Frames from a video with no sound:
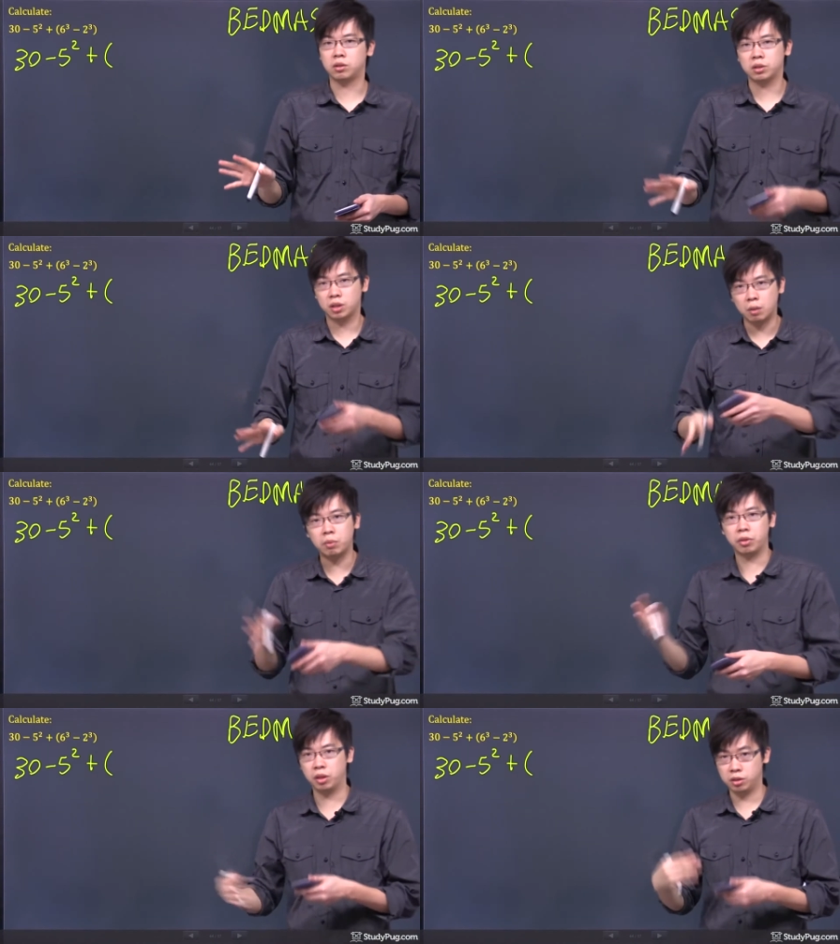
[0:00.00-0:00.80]
There's a
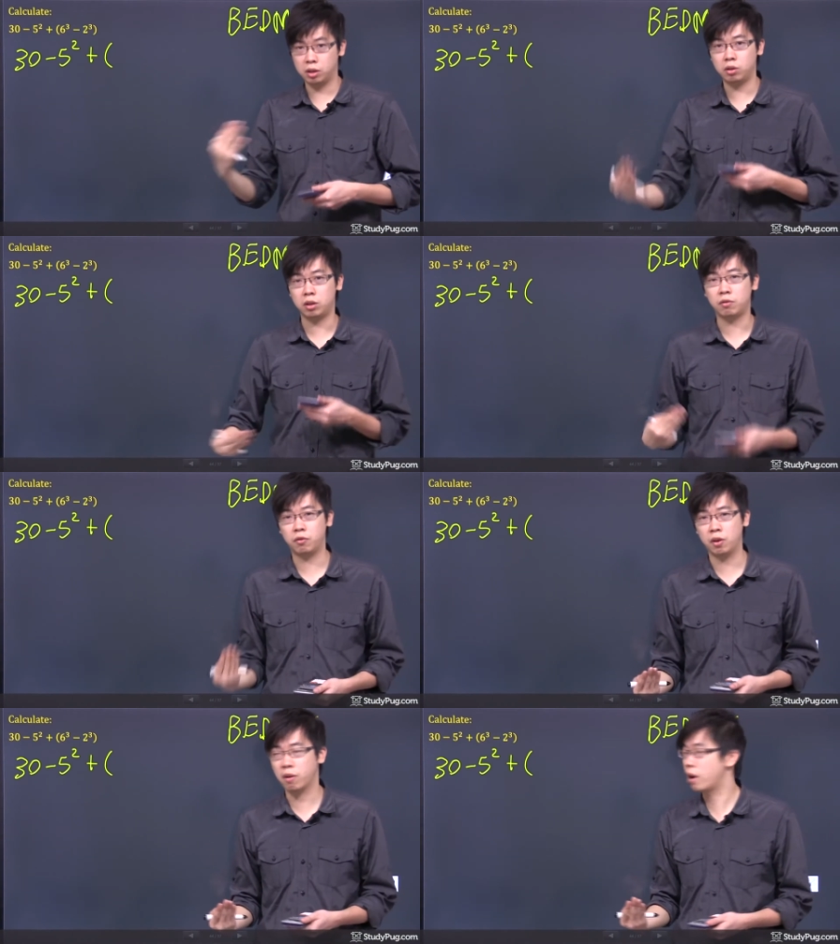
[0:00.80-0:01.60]
couple things that you need to
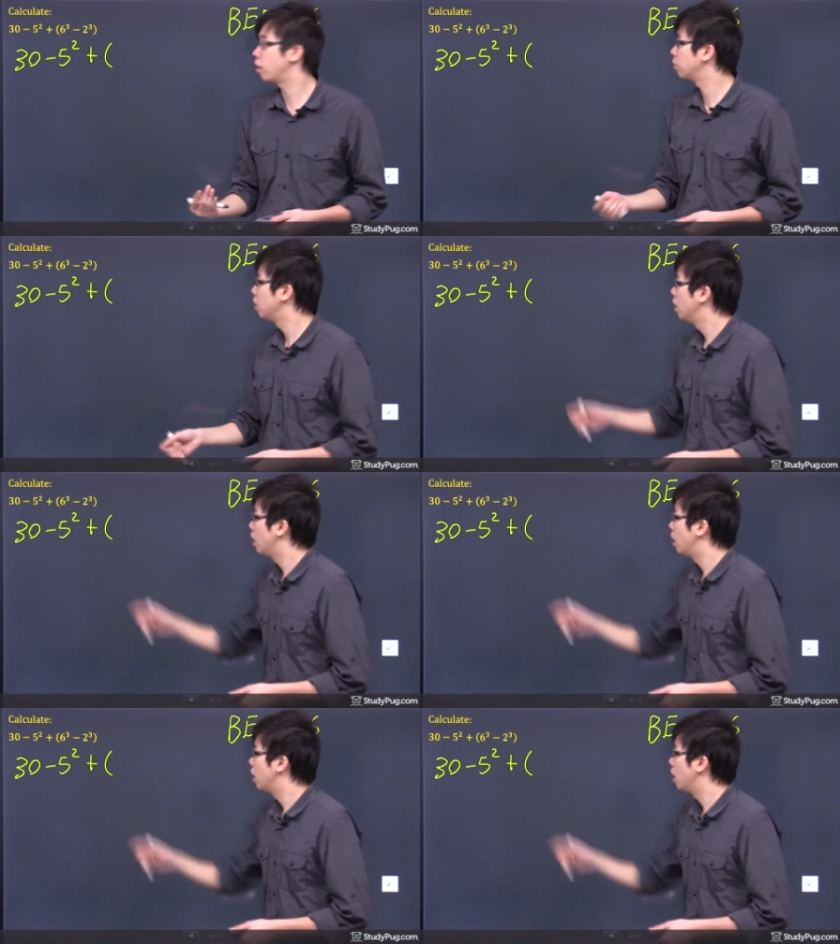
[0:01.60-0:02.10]
figure out.